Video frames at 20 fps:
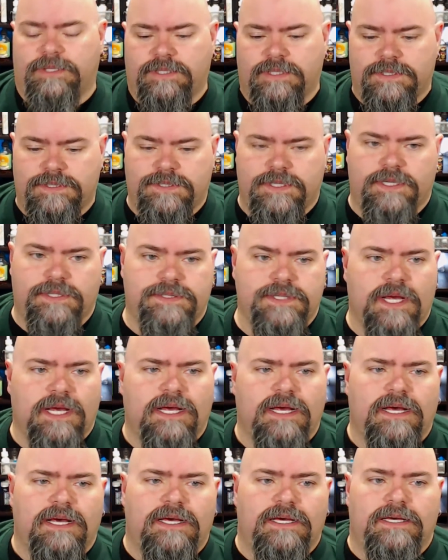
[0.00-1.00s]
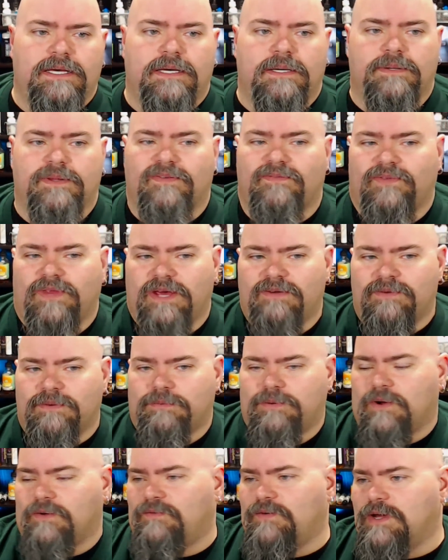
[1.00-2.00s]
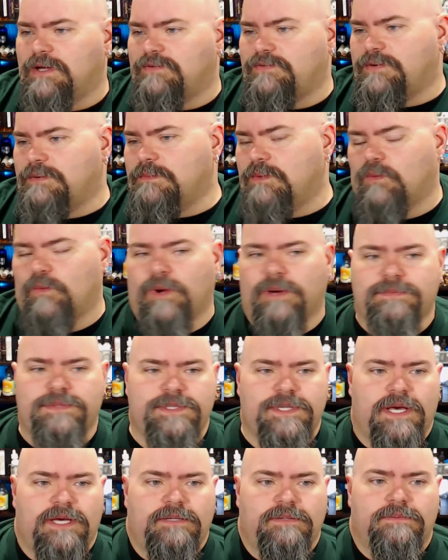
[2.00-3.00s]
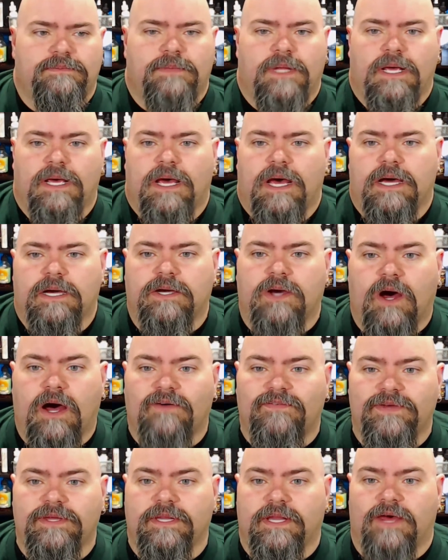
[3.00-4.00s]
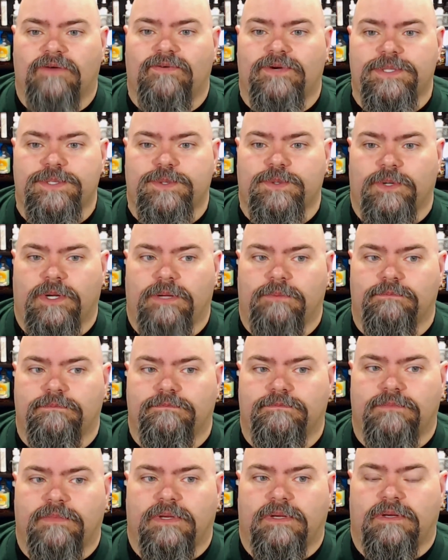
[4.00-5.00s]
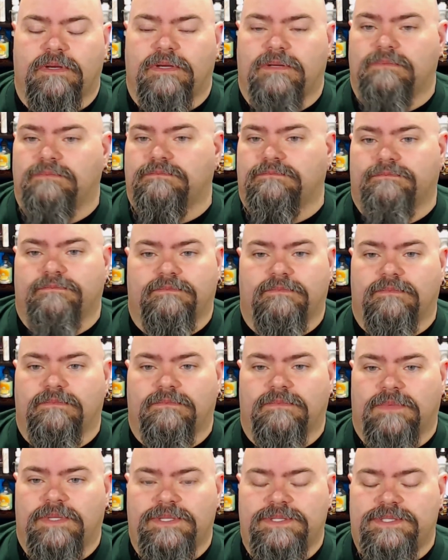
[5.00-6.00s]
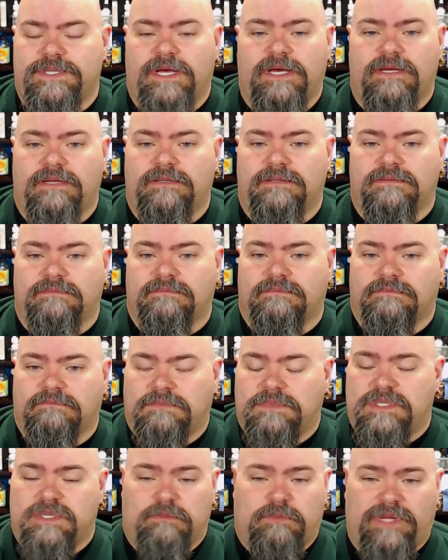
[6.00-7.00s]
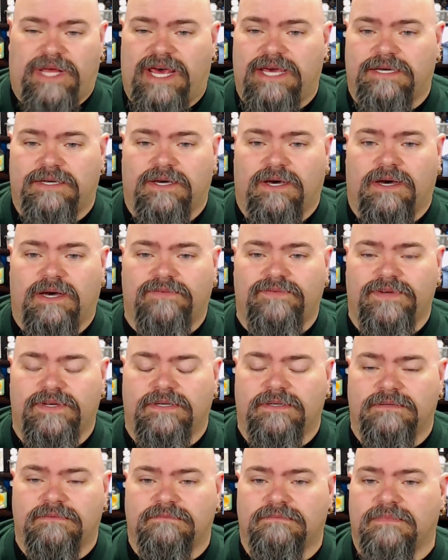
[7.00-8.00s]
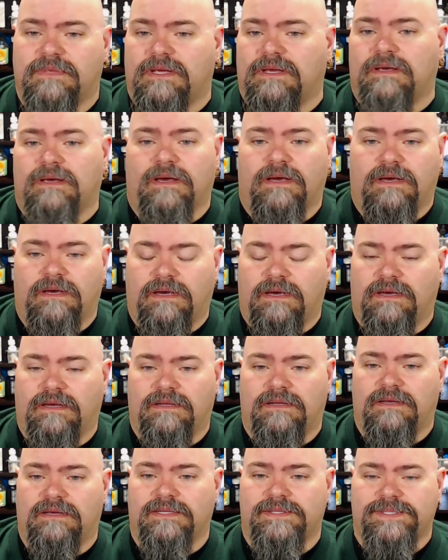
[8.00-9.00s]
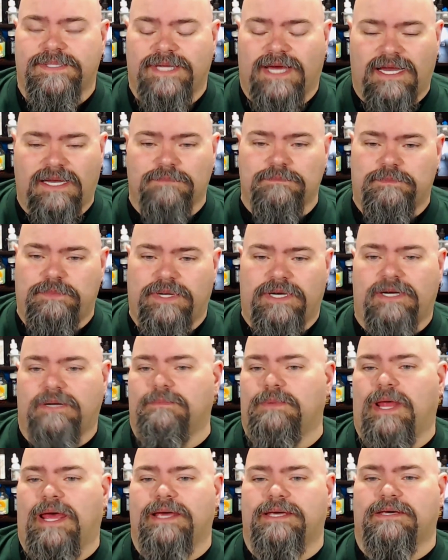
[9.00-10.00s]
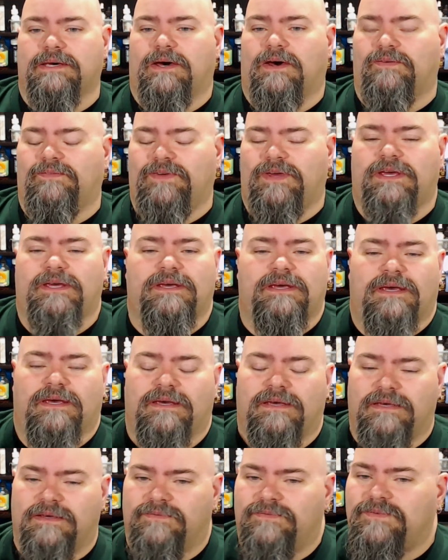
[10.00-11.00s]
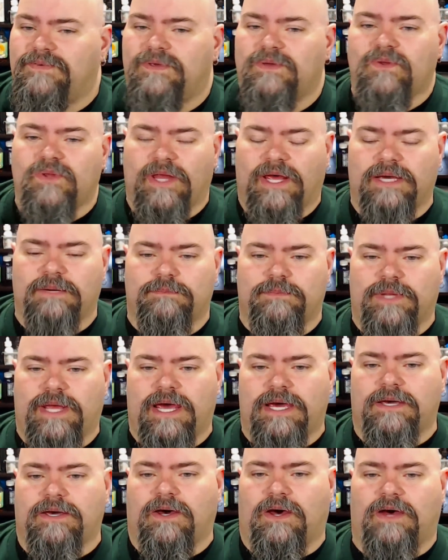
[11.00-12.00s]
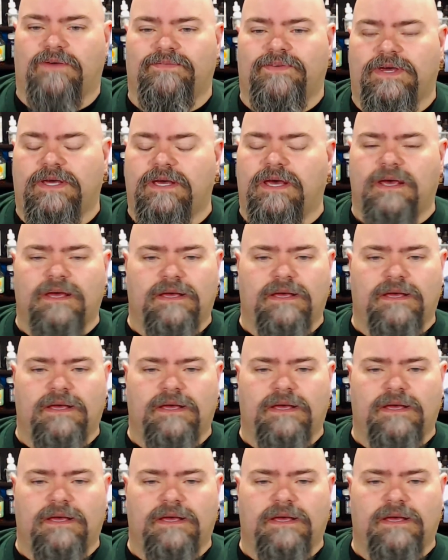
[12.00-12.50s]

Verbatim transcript: this is. You know, the flavor profile from a website, a coffee lover's dream. That's it. It's a black coffee and it's not a bitter black coffee. If you like black coffee,